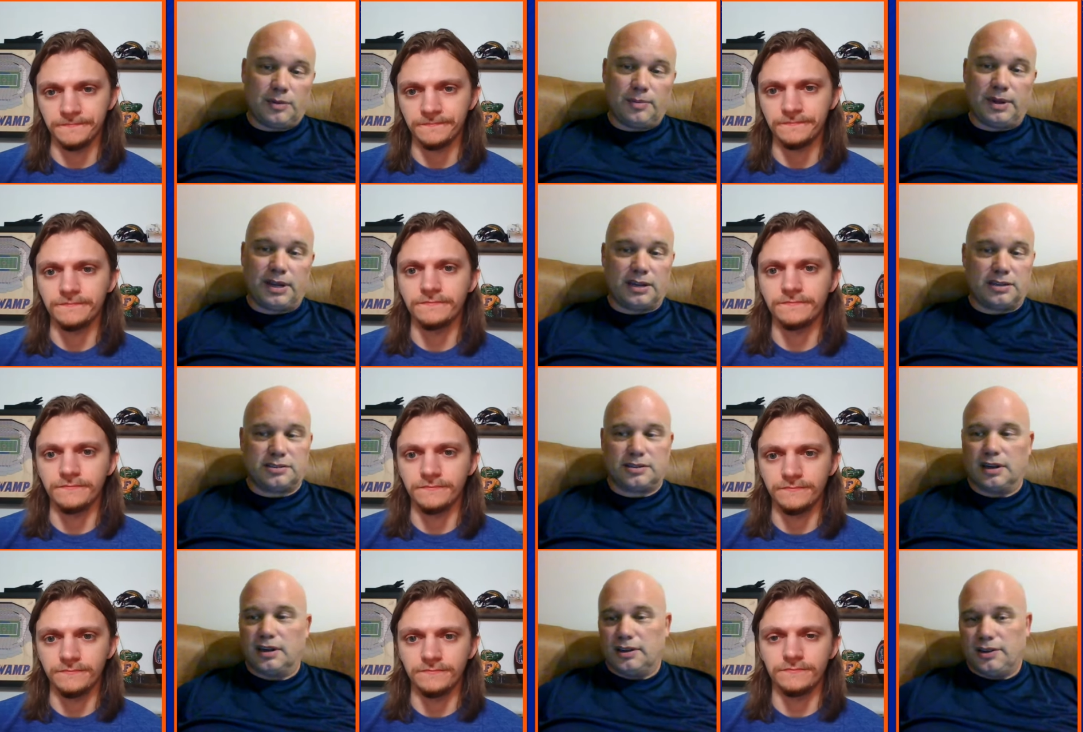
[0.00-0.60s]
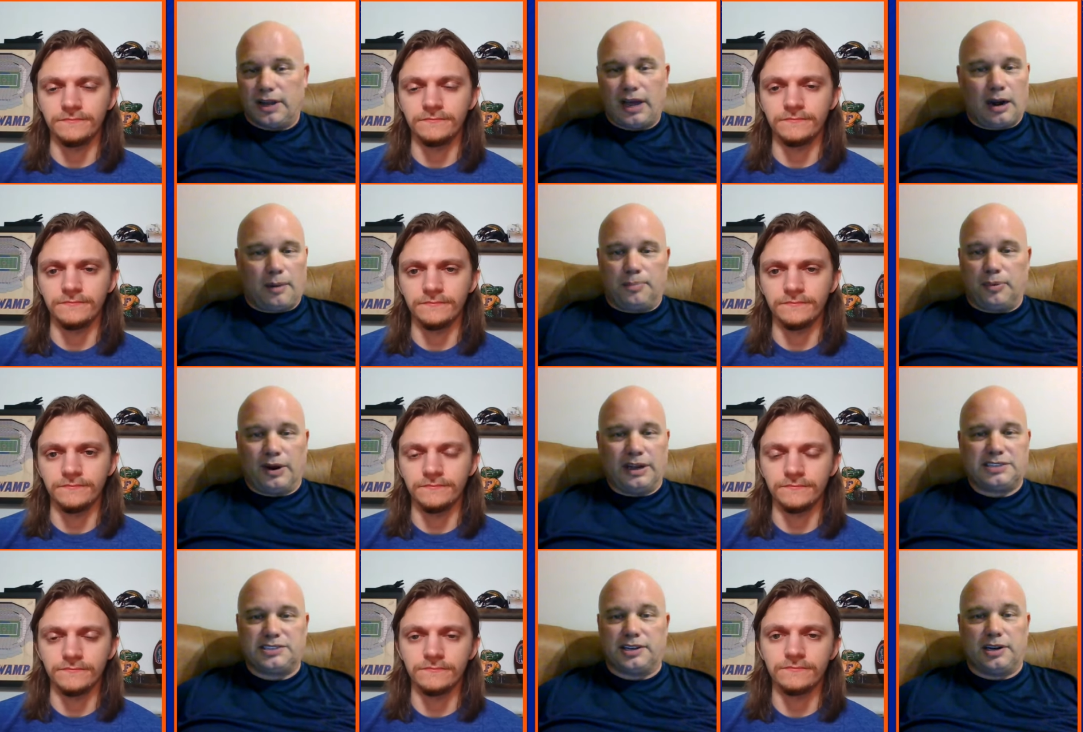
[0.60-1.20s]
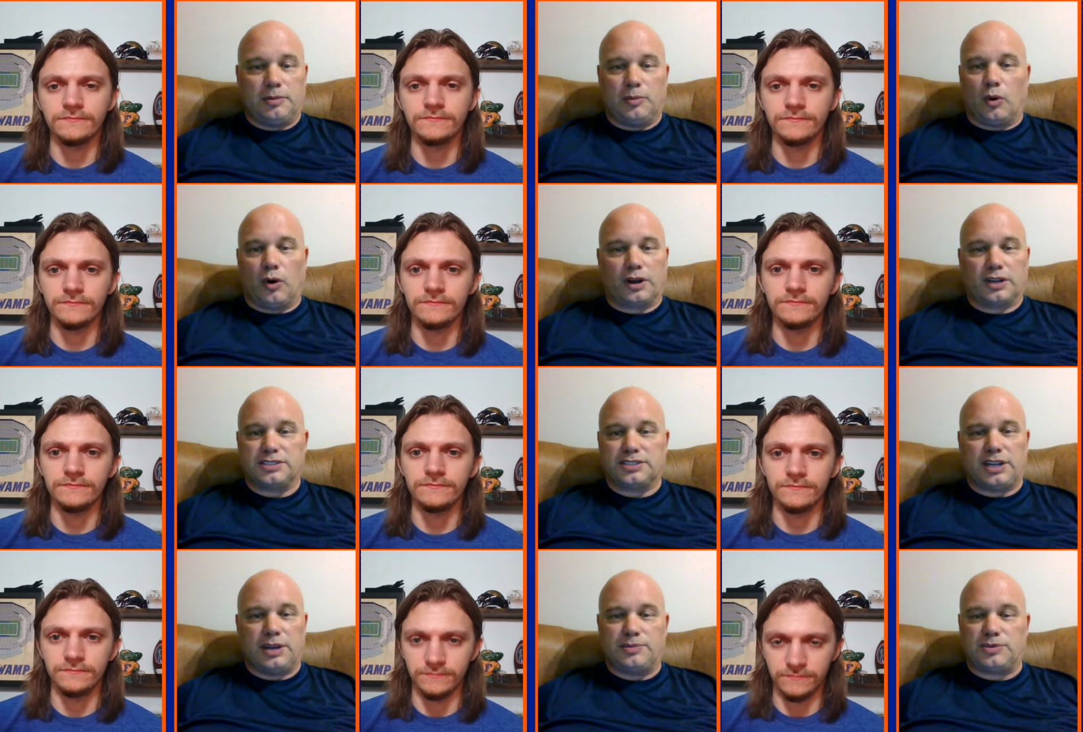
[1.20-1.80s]
Speaker 1: Because you got to blitz anymore
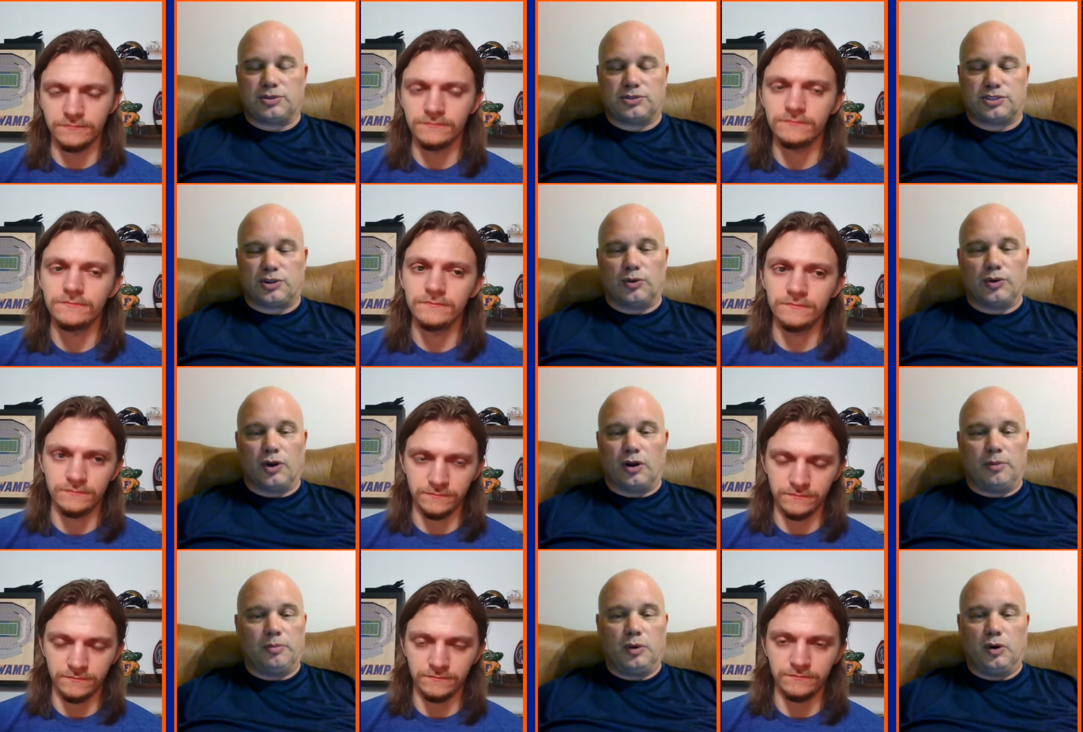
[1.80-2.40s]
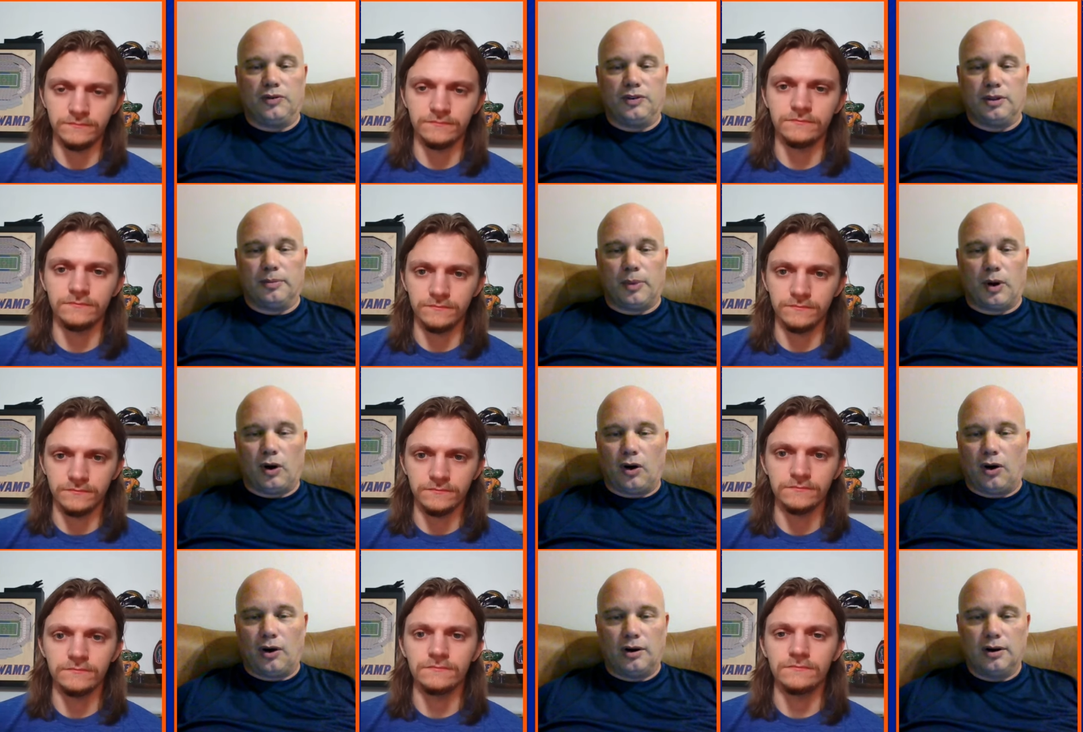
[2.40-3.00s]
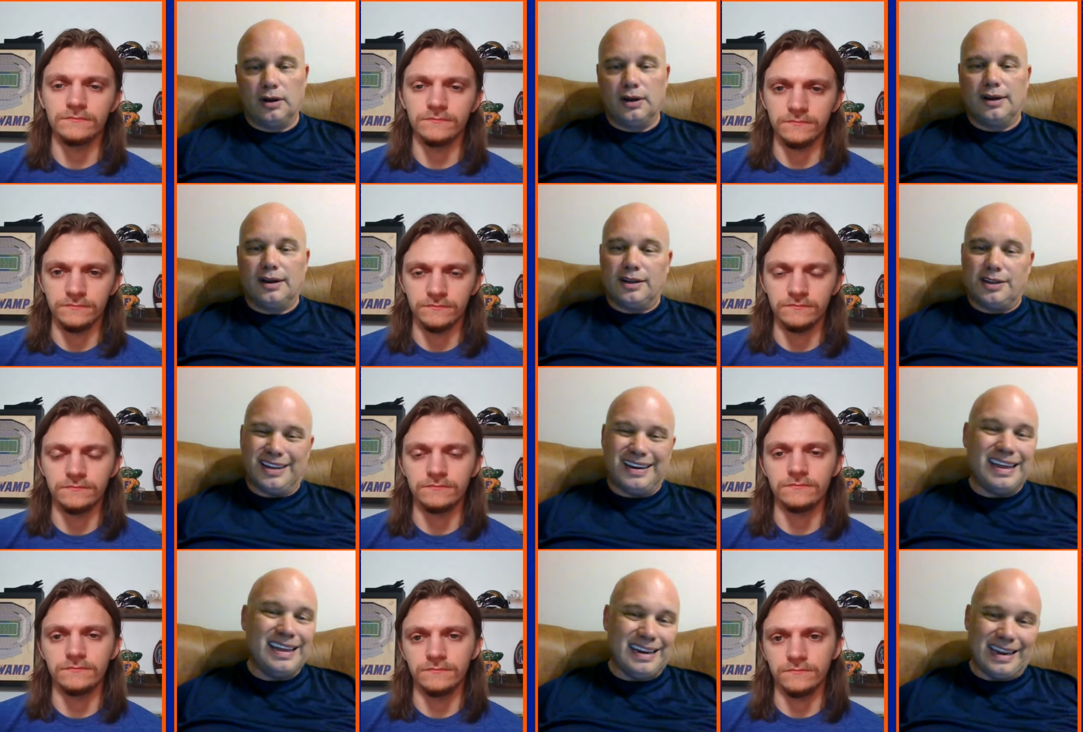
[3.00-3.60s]
because teams are so good at moving the ball.
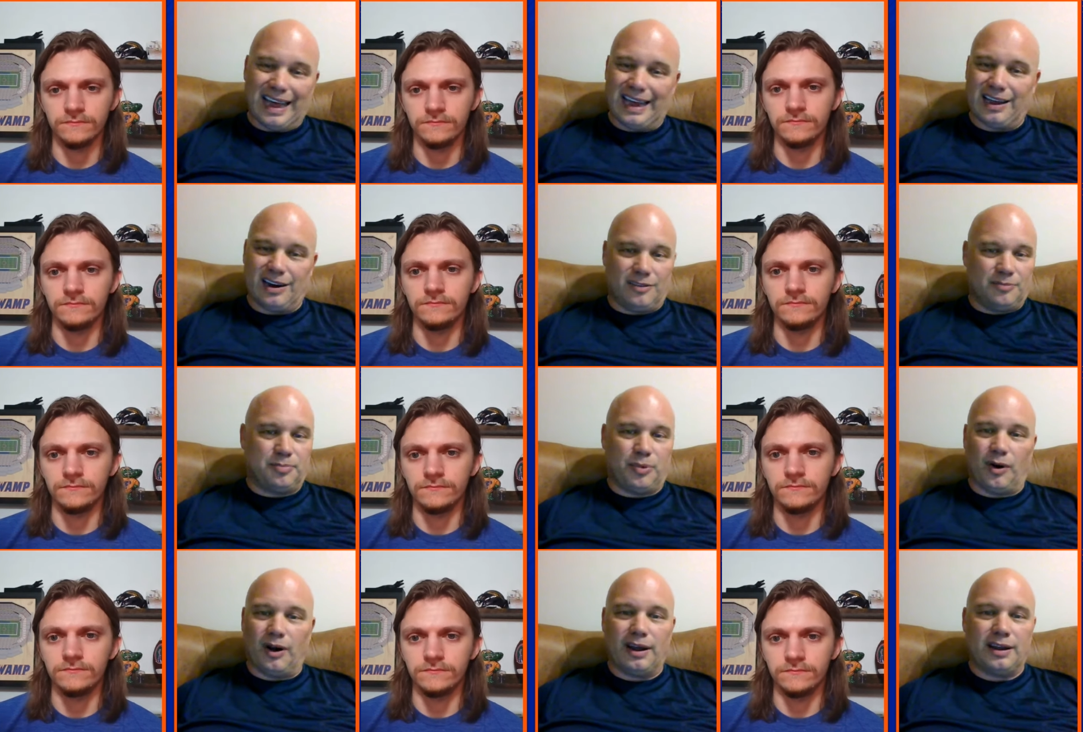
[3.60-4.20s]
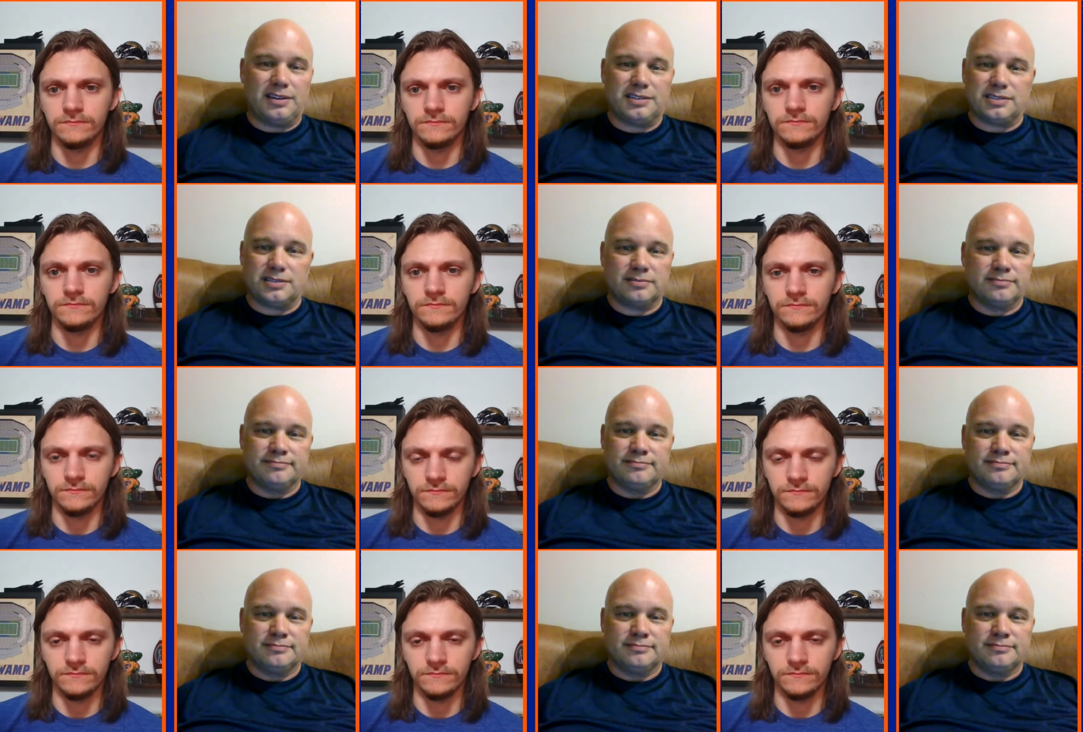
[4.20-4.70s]
You need negative plays.